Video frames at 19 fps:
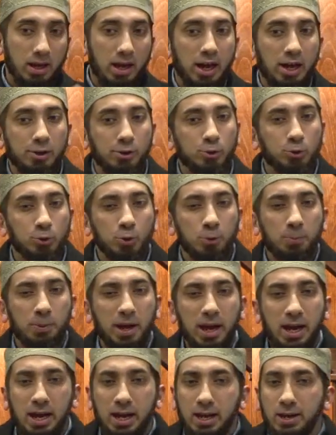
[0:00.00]
And group
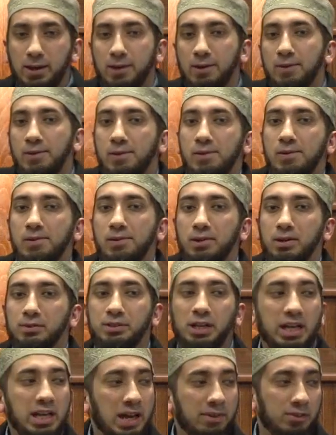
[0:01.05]
A,
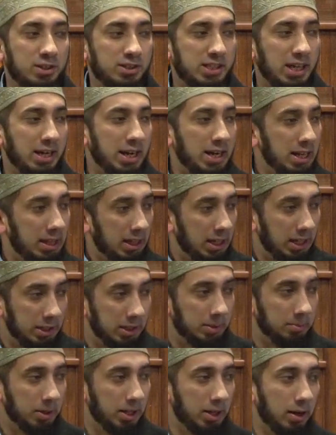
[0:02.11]
they never said anything in
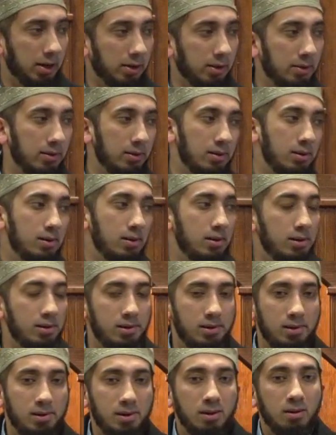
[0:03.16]
the meeting,
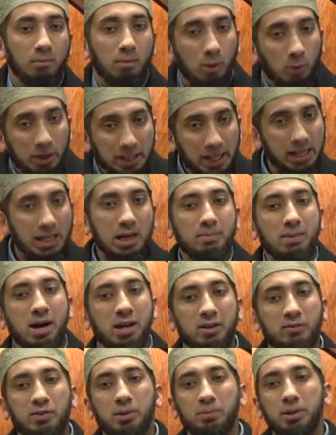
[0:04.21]
but when they came
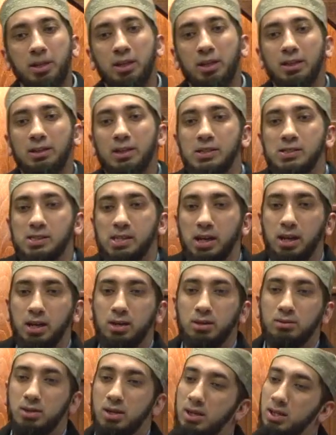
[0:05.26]
out of the meeting, they
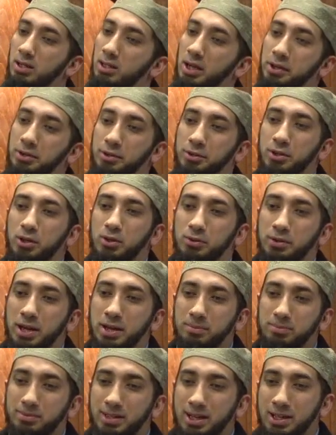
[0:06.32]
say, well, I don't know,
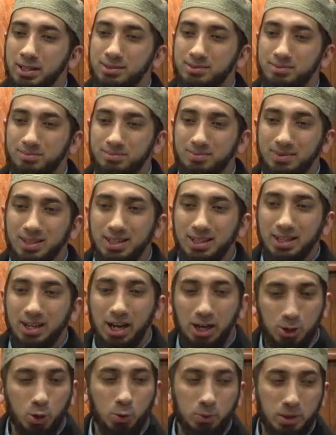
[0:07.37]
that
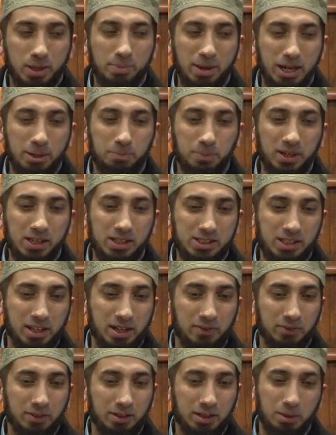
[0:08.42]
I know we made peace and
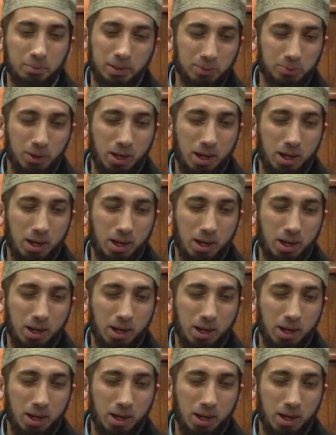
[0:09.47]
everything, but